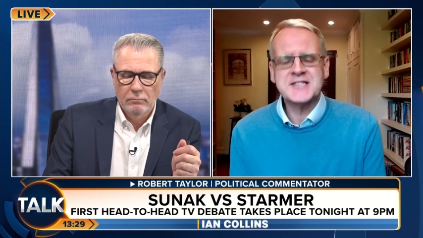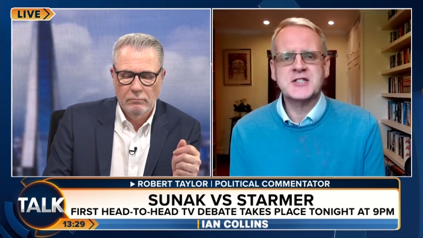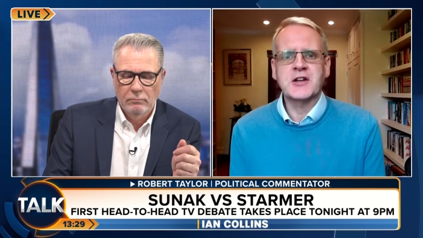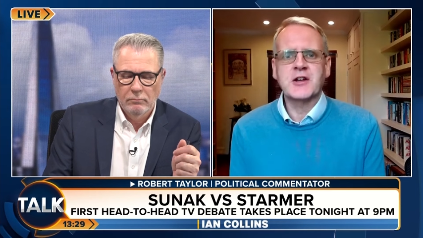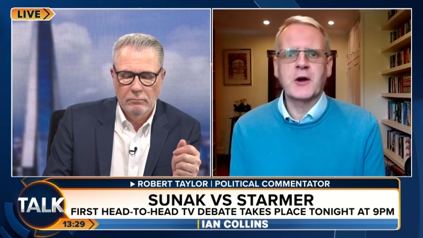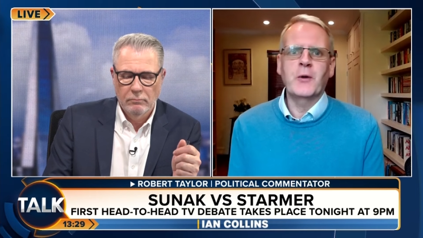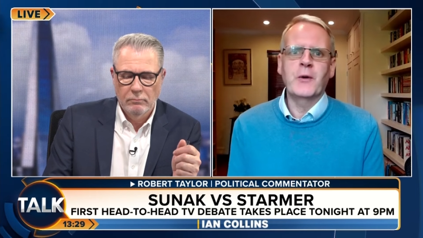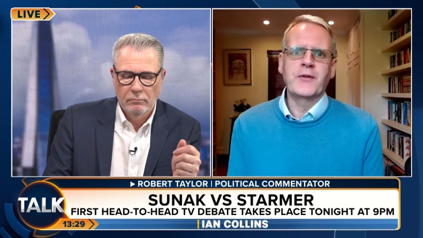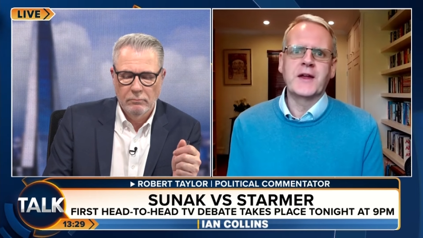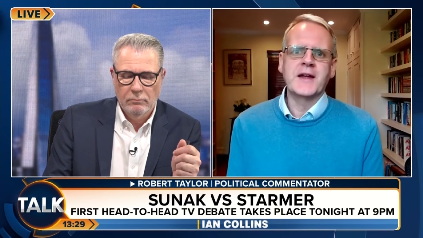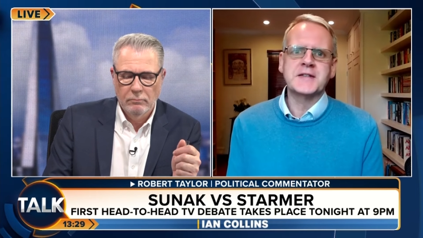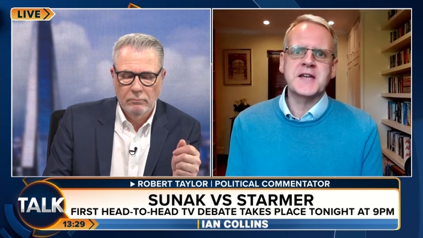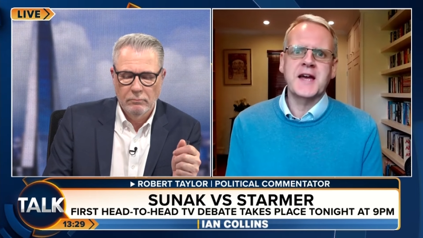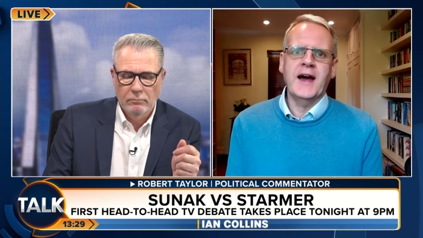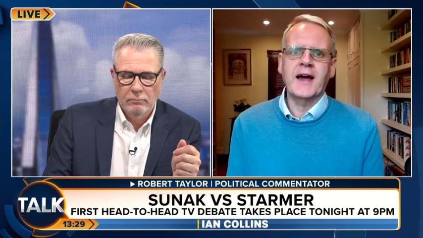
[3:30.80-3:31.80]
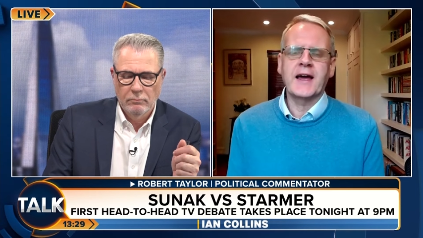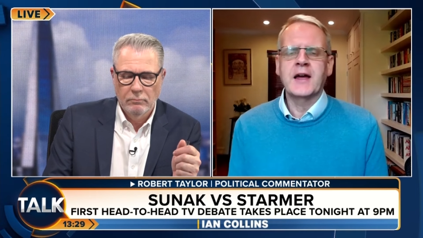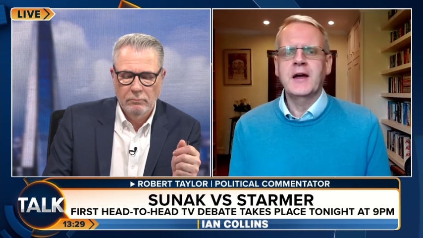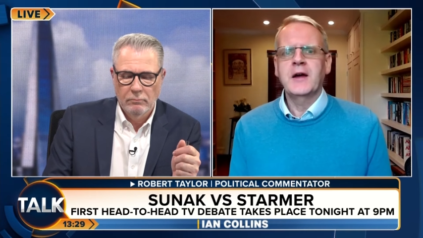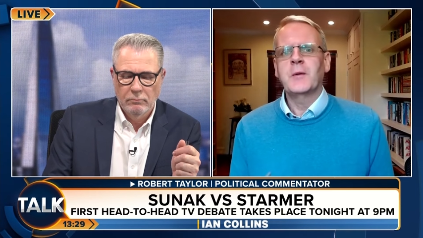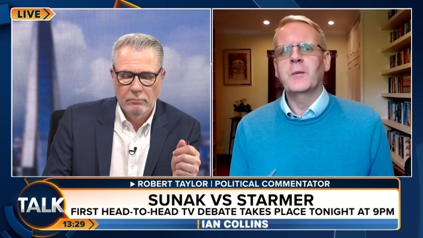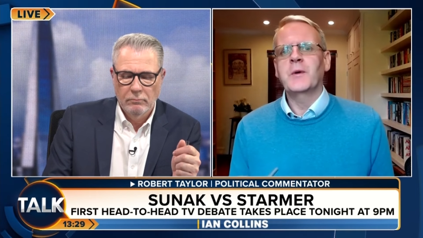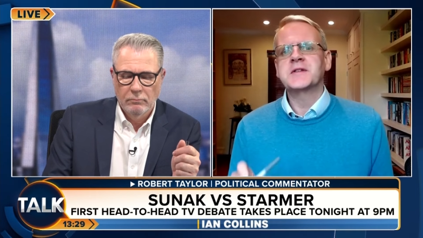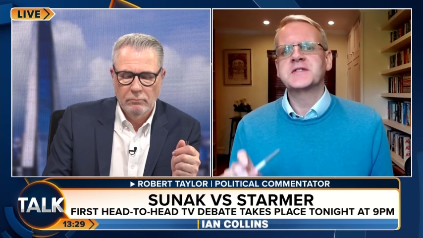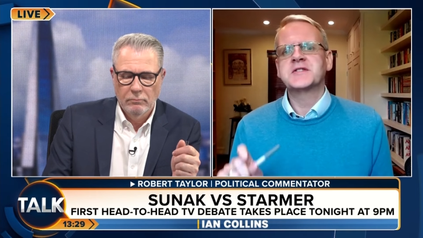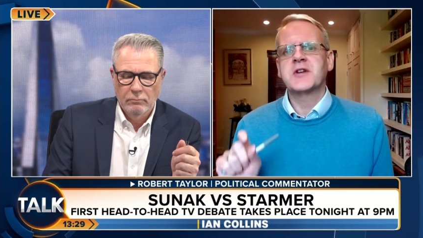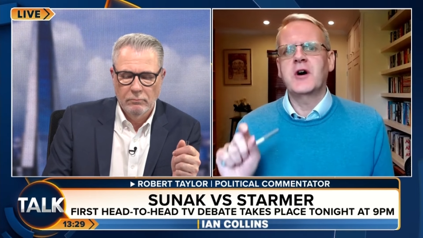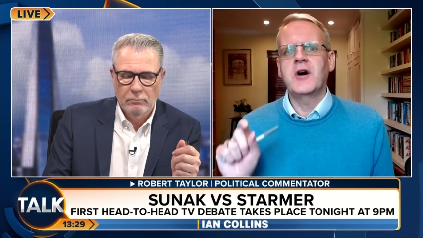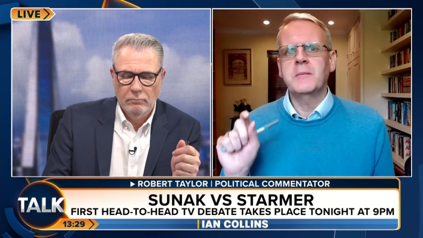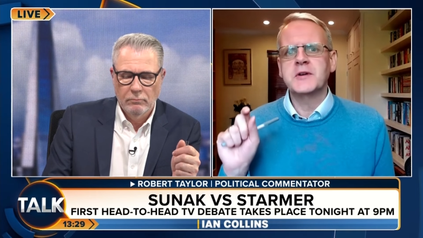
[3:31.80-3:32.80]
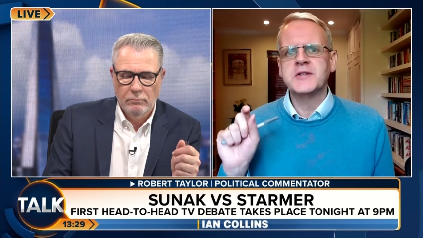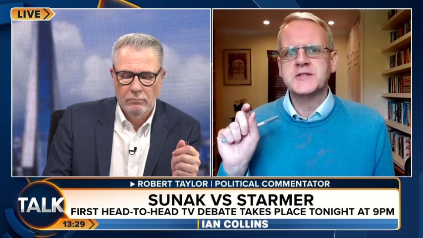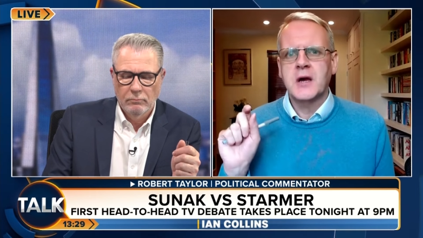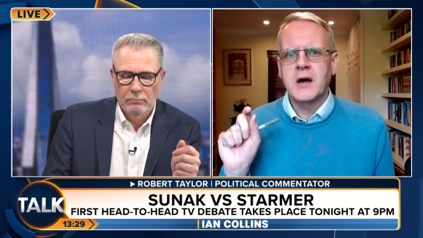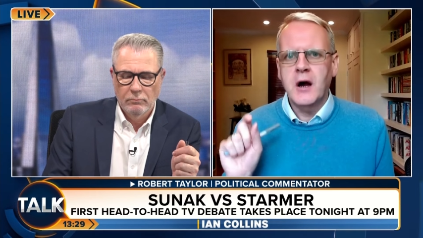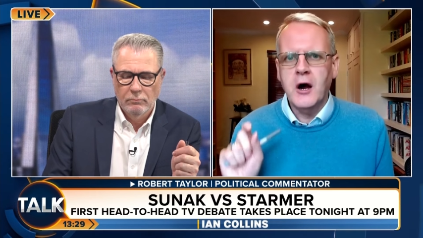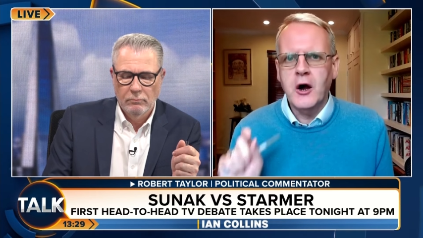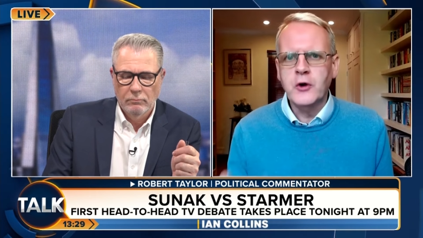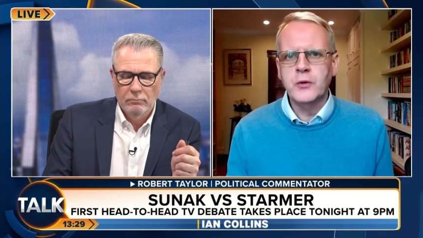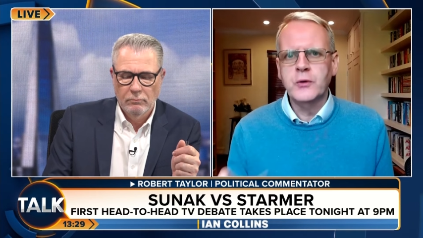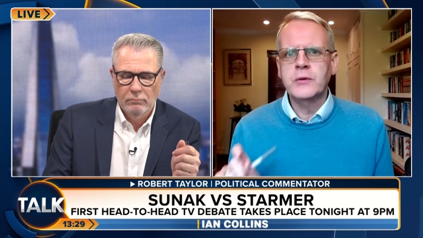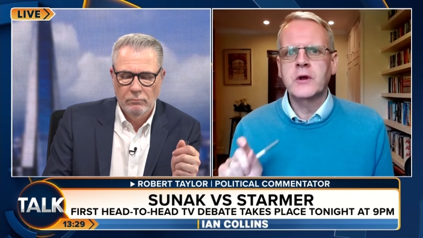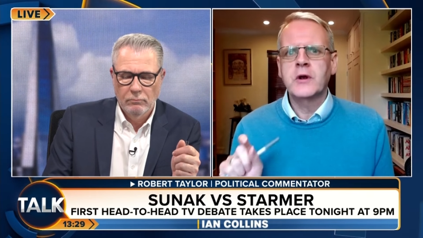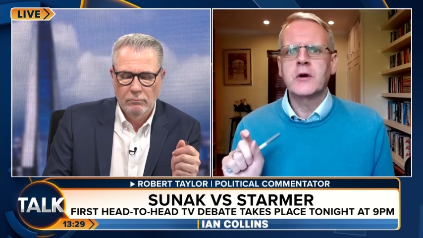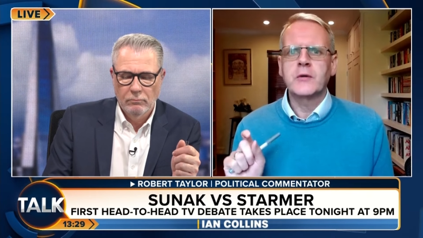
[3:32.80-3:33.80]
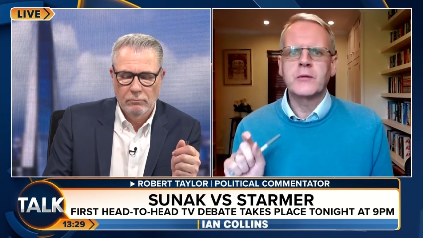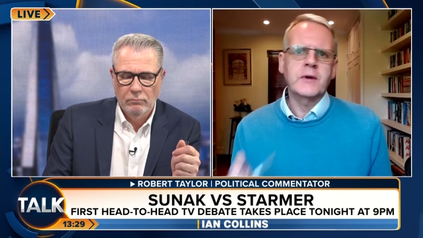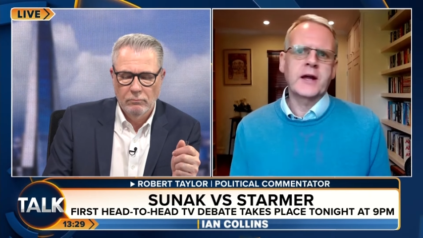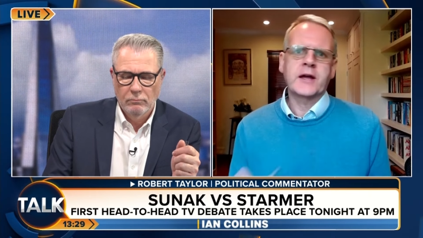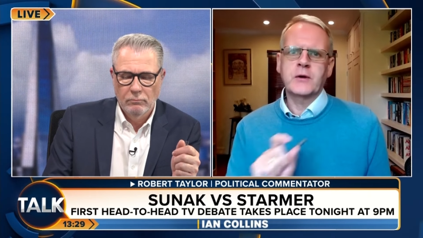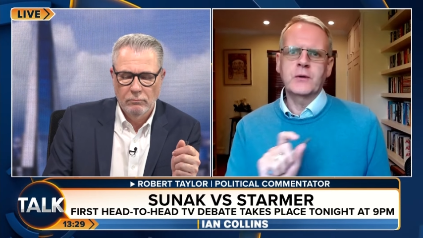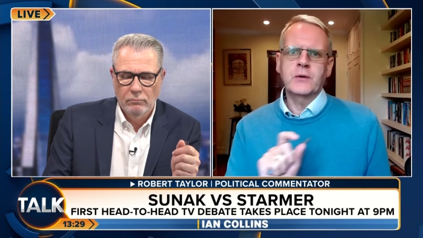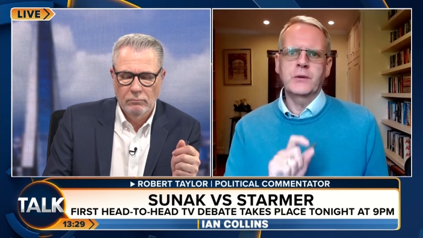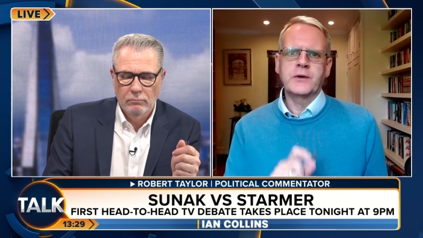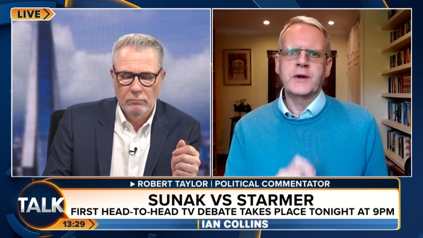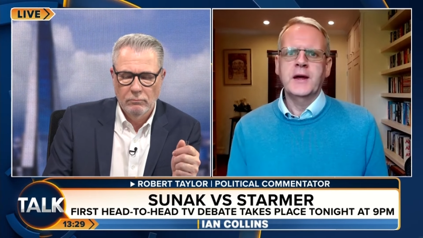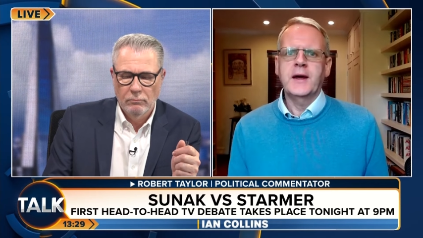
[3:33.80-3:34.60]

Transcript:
Speaker 1: to go on the attack with Starmer's own record.